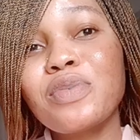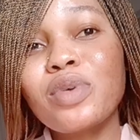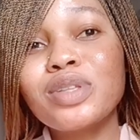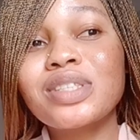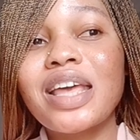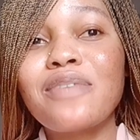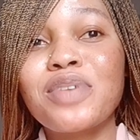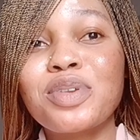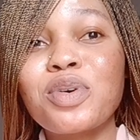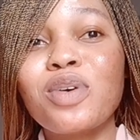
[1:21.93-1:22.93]
want a
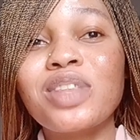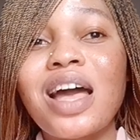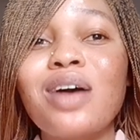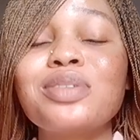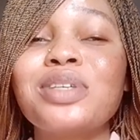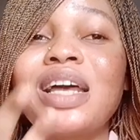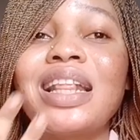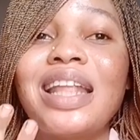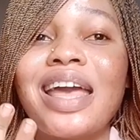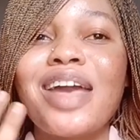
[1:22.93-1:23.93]
video on how to
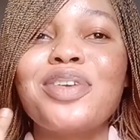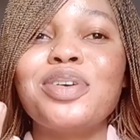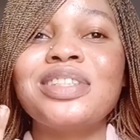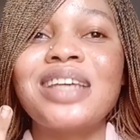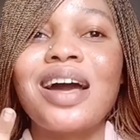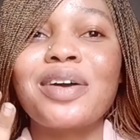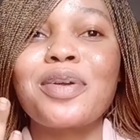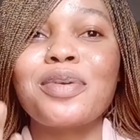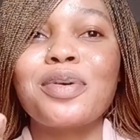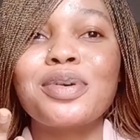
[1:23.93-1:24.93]
clear your dark
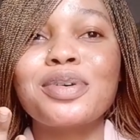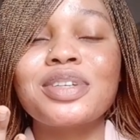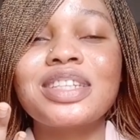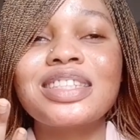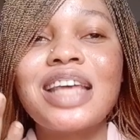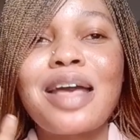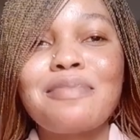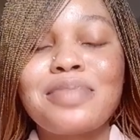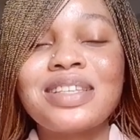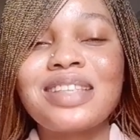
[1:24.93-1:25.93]
knuckles,
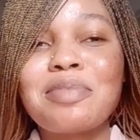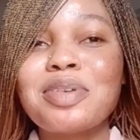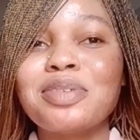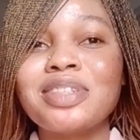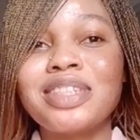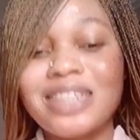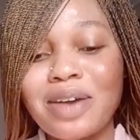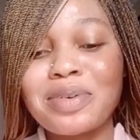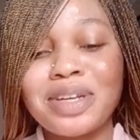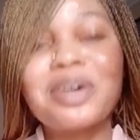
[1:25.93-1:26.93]
please let me know
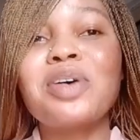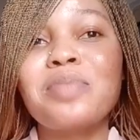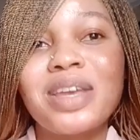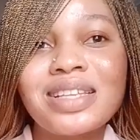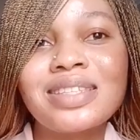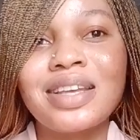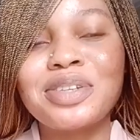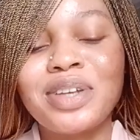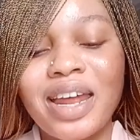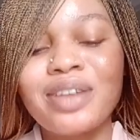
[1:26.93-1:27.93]
down in the comment
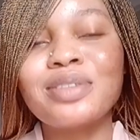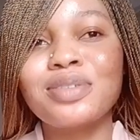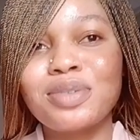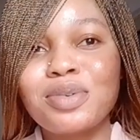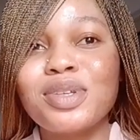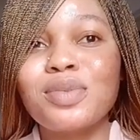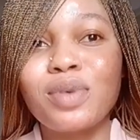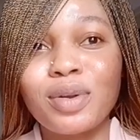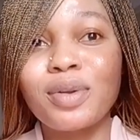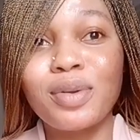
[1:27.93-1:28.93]
section. I need to know you
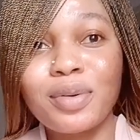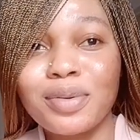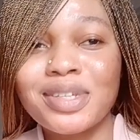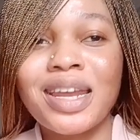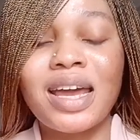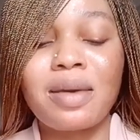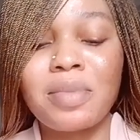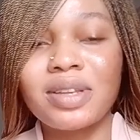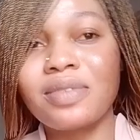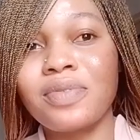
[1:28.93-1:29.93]
want to know so that I can
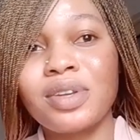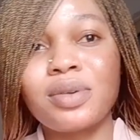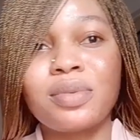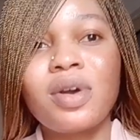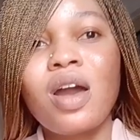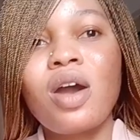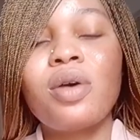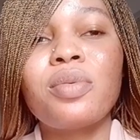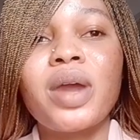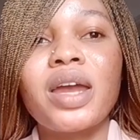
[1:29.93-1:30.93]
make the video,
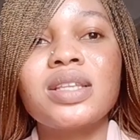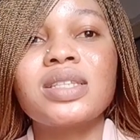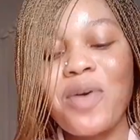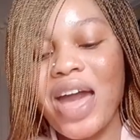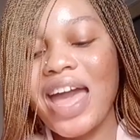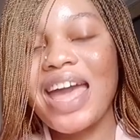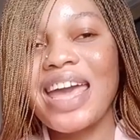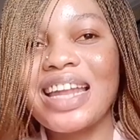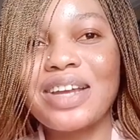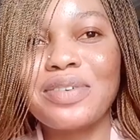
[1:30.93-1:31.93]
alright? Oh,
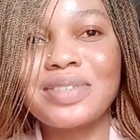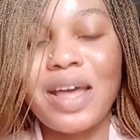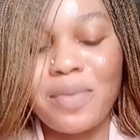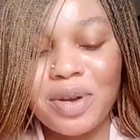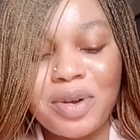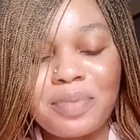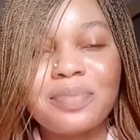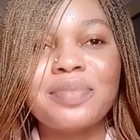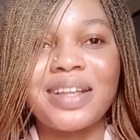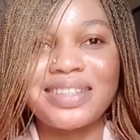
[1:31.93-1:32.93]
hey loves, welcome
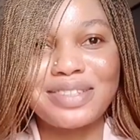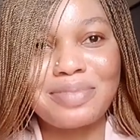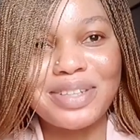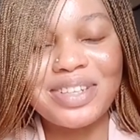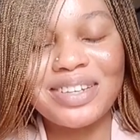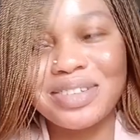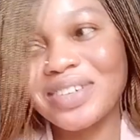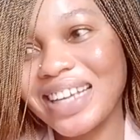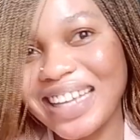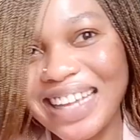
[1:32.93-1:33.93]
to my
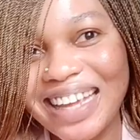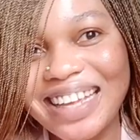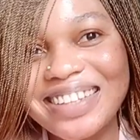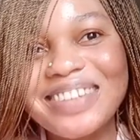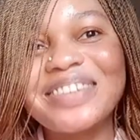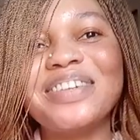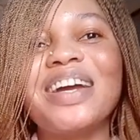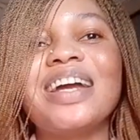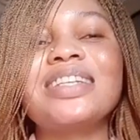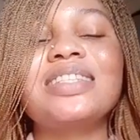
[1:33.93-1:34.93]
channel again,
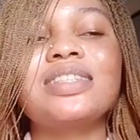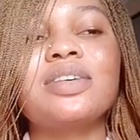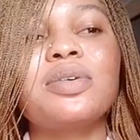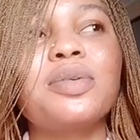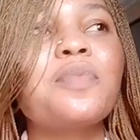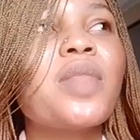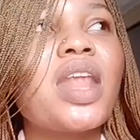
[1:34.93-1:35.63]
alright? So,